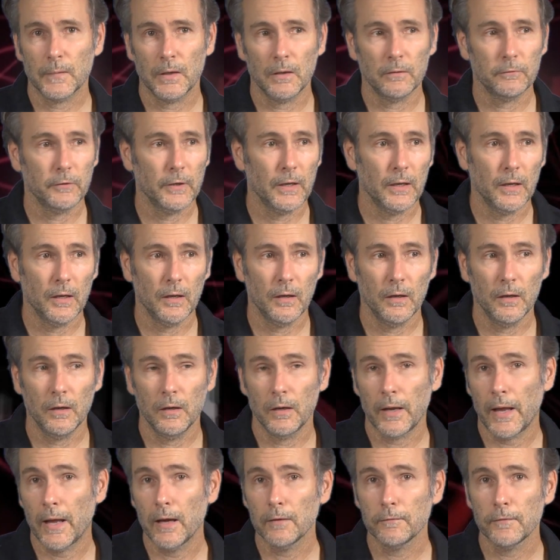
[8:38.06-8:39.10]

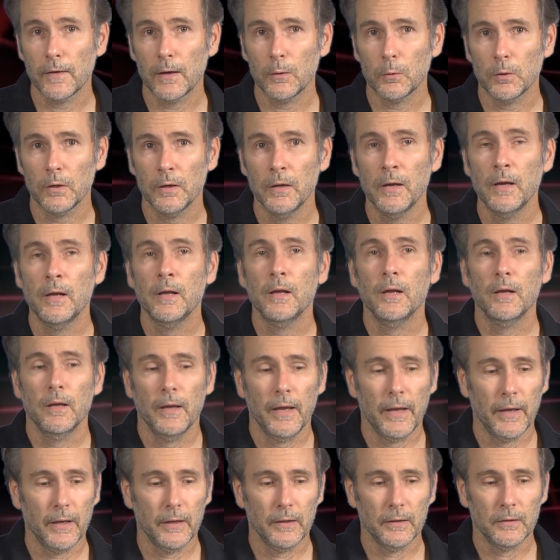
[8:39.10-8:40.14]
every half hour,
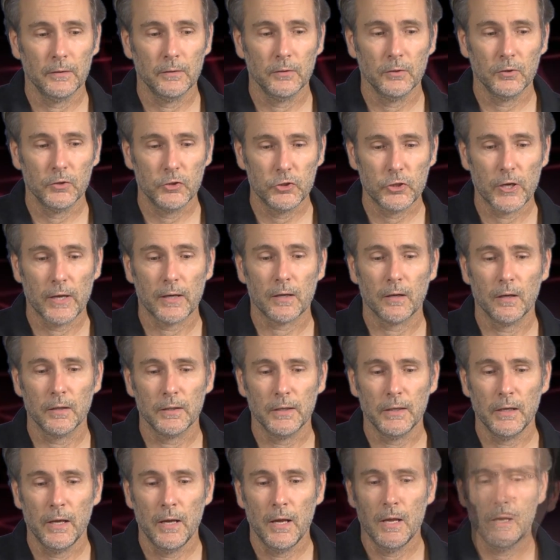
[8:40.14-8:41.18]
and check on
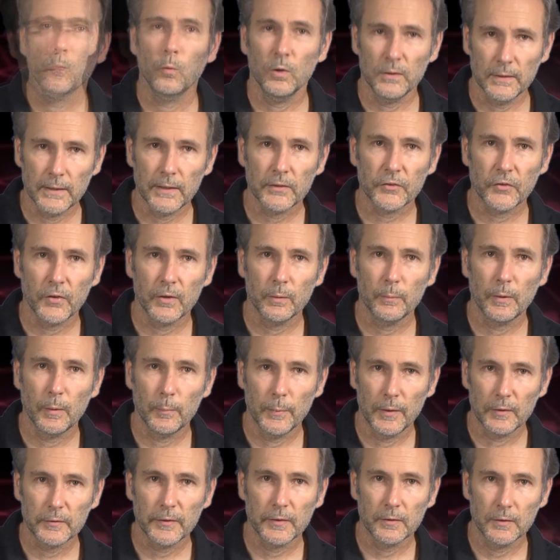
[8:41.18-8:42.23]
it. One last thing about
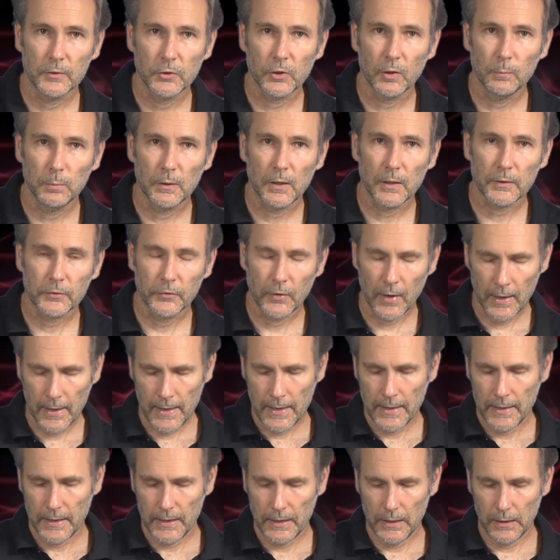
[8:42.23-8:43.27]
melting the gel blocks.
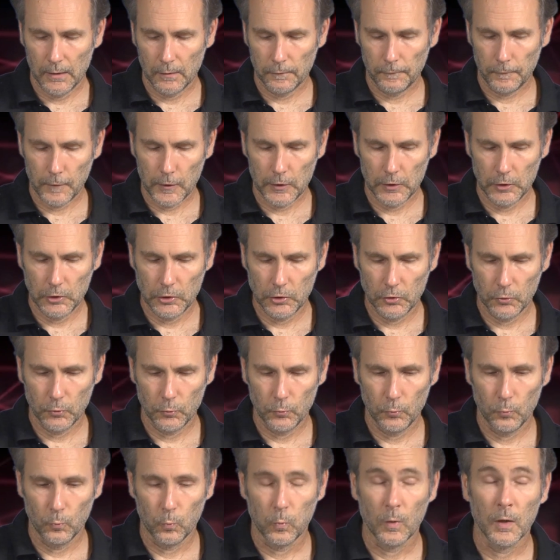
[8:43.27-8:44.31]
If
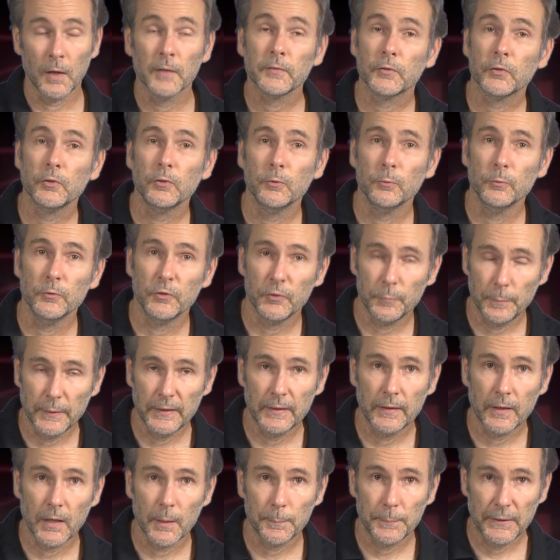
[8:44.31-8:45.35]
you want to
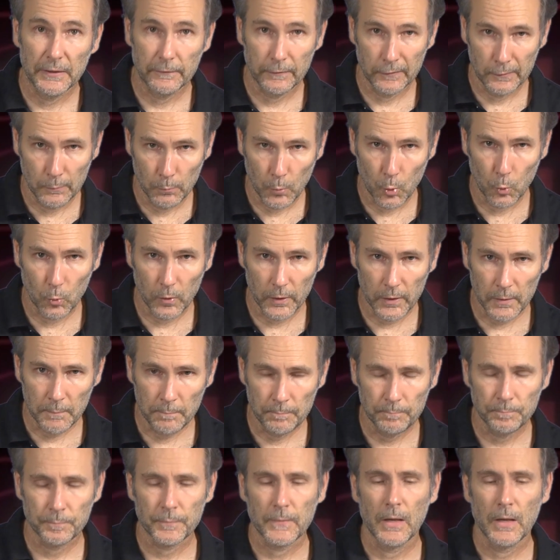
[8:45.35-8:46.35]
speed it up even more,